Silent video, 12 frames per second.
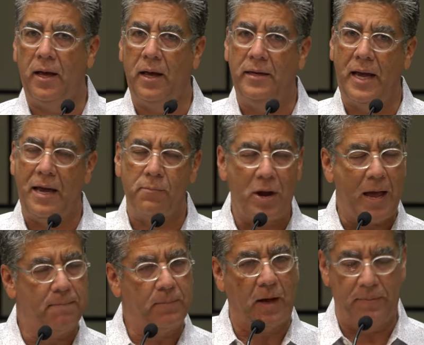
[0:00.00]
and
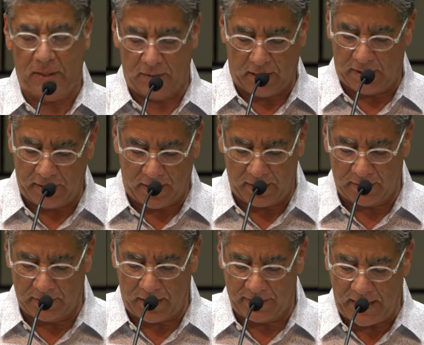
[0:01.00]
Abraham, I mean, and,
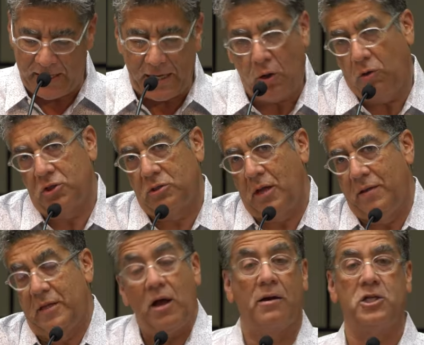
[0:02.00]
and, and then he goes
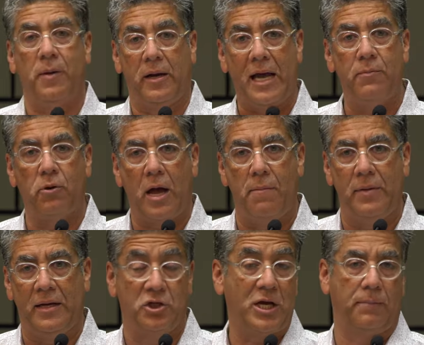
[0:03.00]
and talks about Abraham
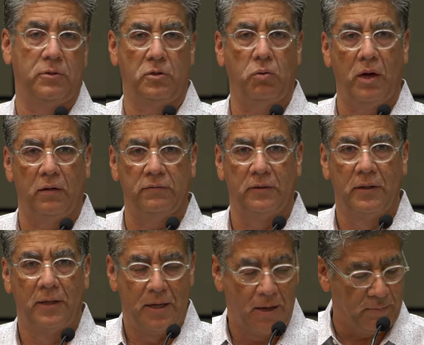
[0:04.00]
in chapter 12.
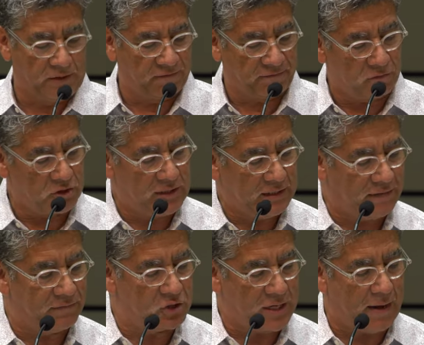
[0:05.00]
But the first
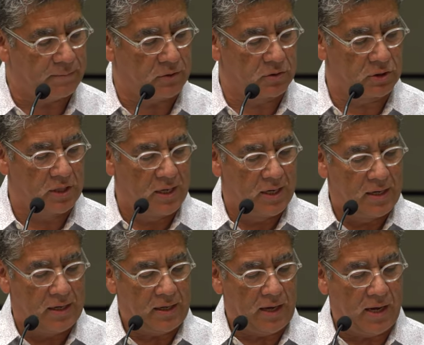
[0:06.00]
11 chapters
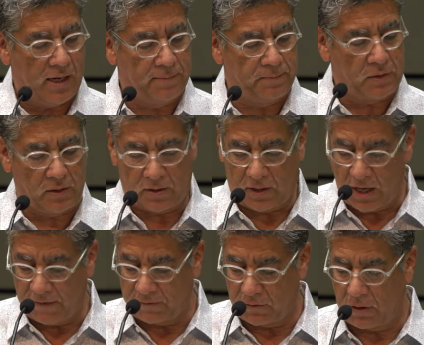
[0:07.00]
um,
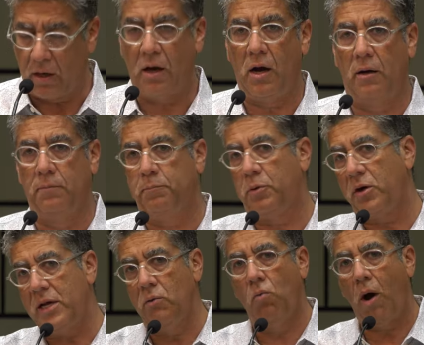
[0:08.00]
cover a
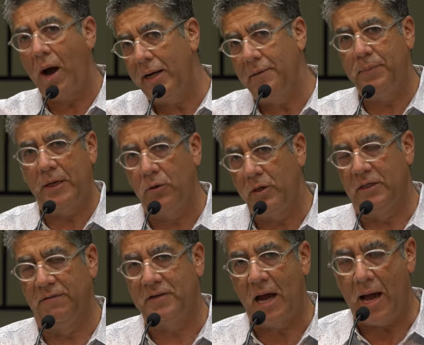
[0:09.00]
pretty wide
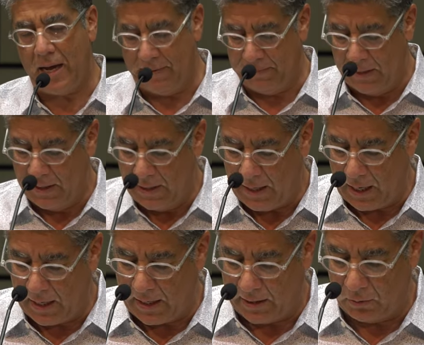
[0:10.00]
period of time,
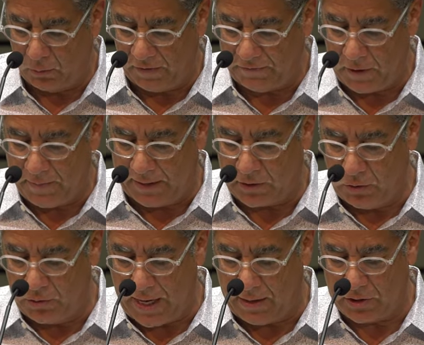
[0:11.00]
uh, uh roughly about
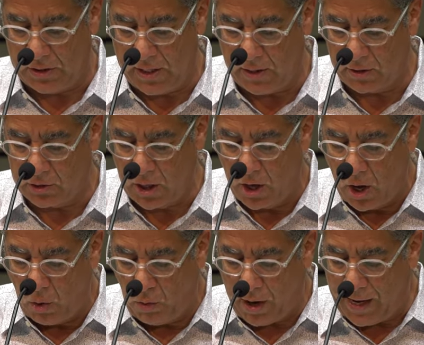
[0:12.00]
2,000 years,
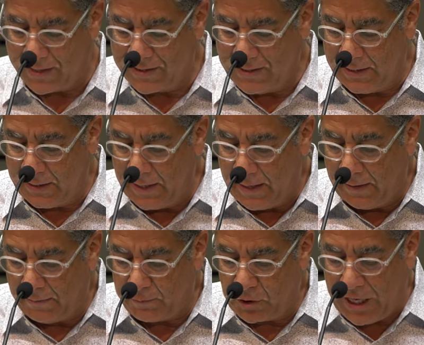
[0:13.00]
whereas the
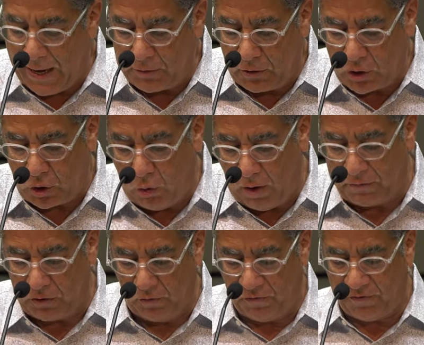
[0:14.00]
chapters
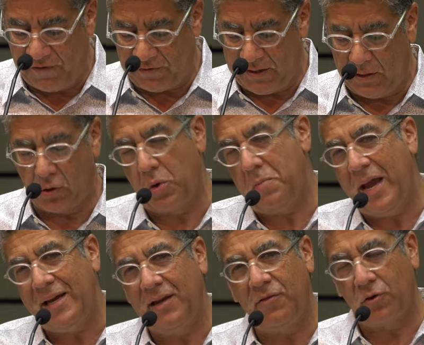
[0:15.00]
12 through 50, the
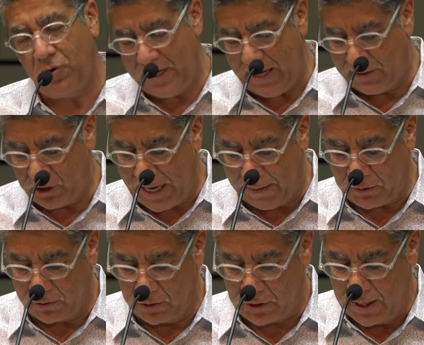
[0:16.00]
remaining 38
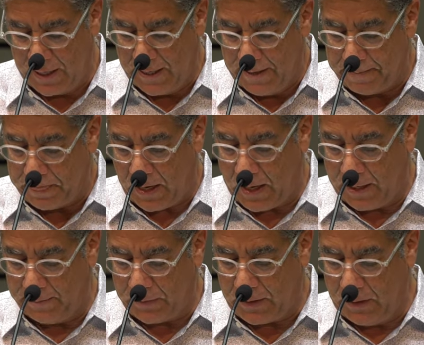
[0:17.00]
chapters,
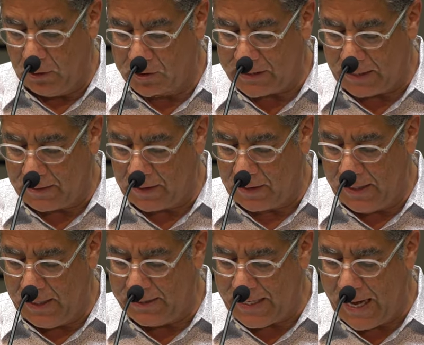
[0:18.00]
um, it looks like
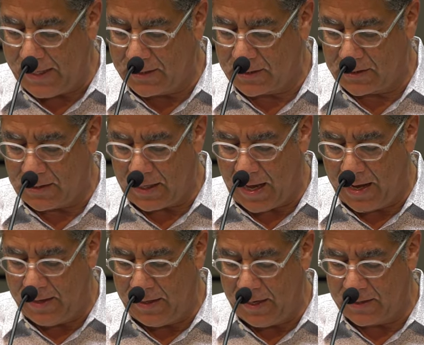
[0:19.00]
he takes
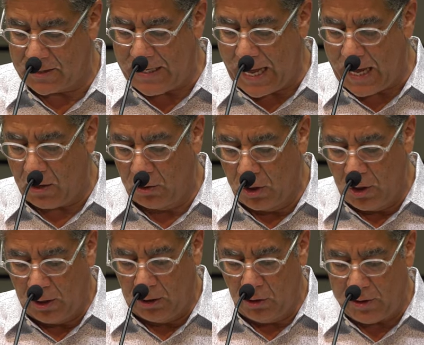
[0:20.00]
and it's now
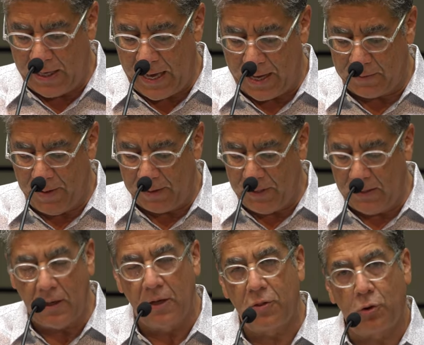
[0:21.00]
looking at
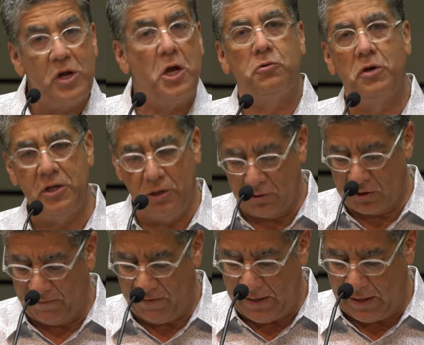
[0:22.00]
maybe 300
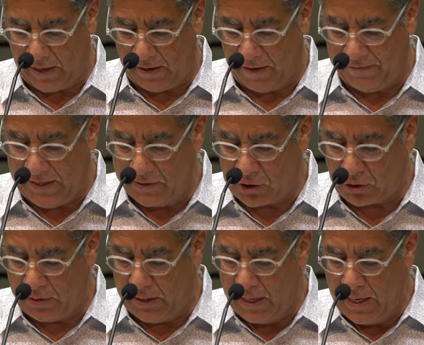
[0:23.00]
years of, uh, of
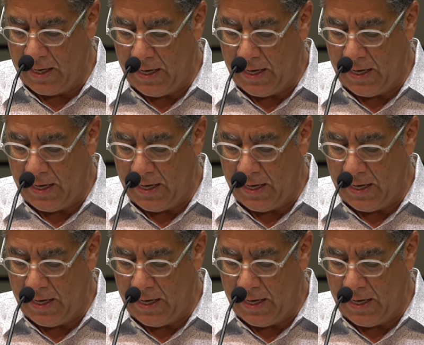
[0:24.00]
history